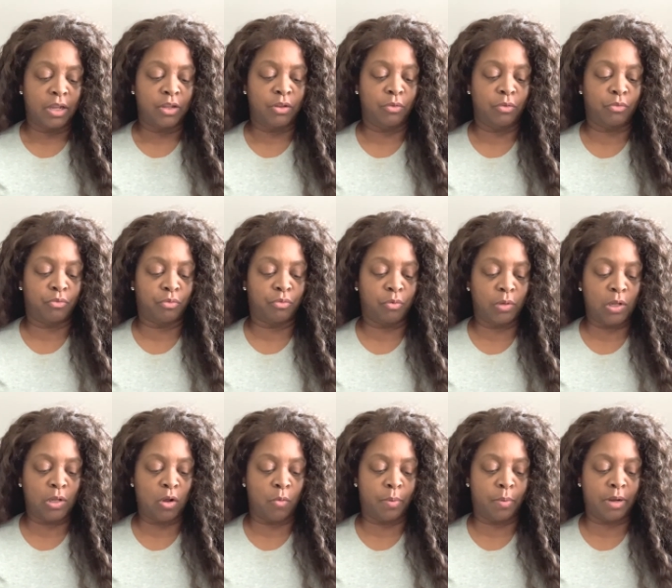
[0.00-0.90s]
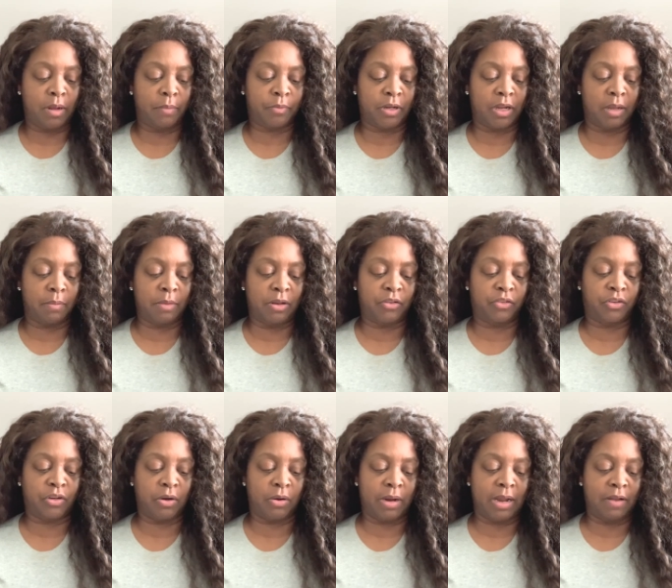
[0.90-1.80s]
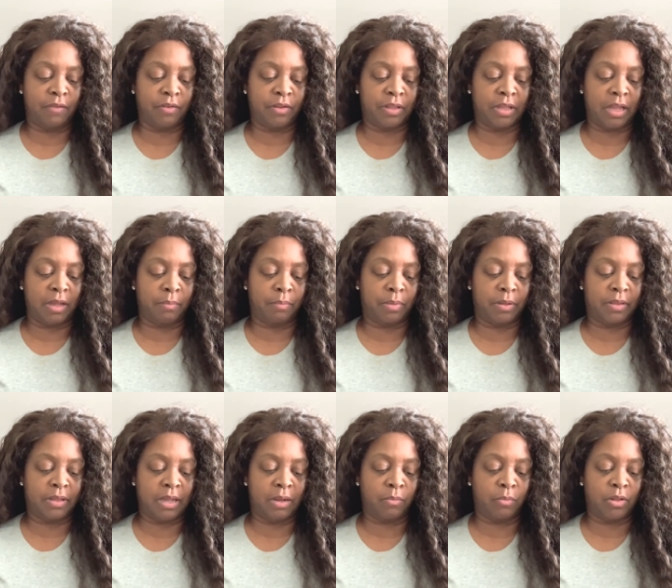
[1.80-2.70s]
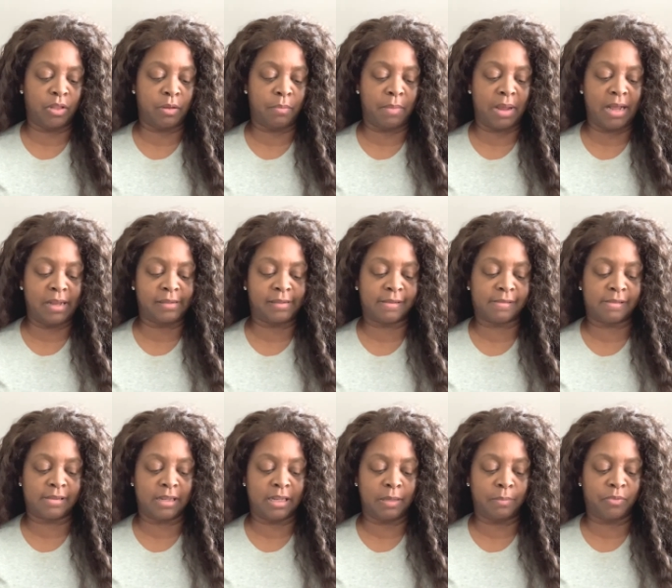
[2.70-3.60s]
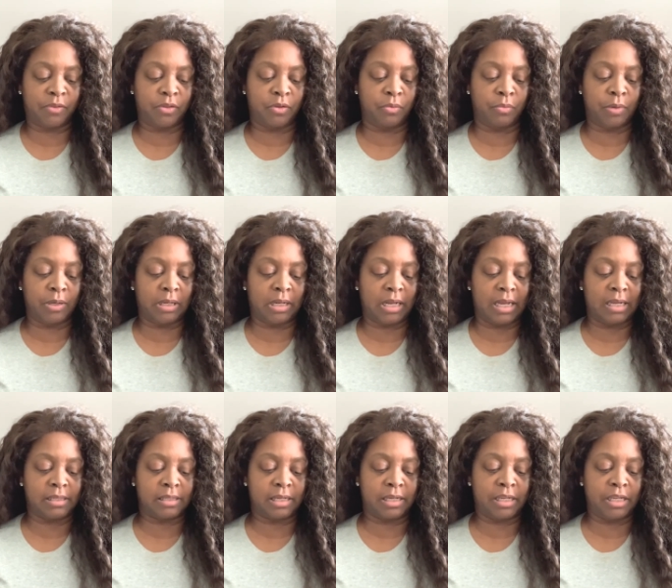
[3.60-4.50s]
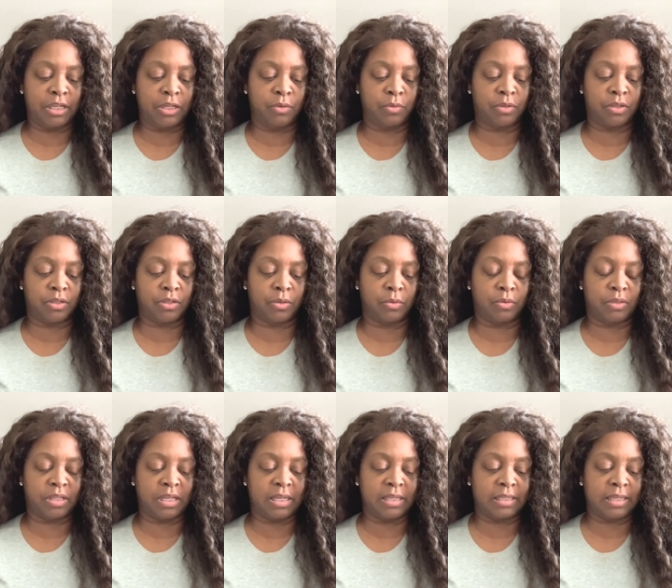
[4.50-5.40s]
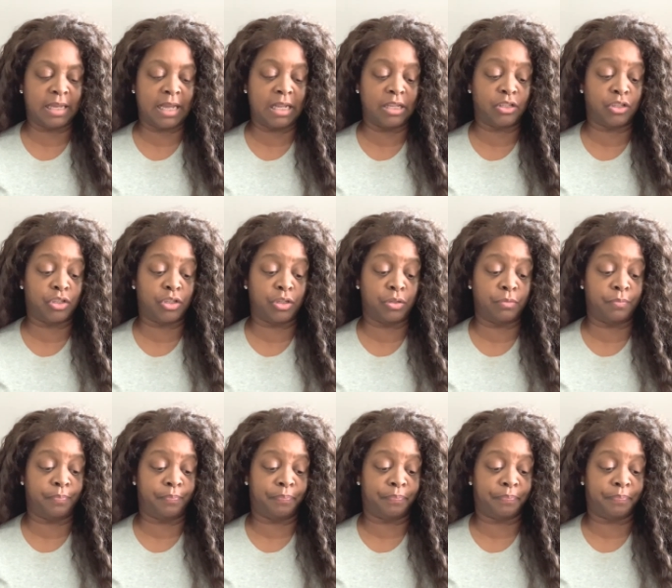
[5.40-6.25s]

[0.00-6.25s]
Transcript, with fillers: You truly open up to him and share everything, but then when the mask slips, you realize that he uses those things against you.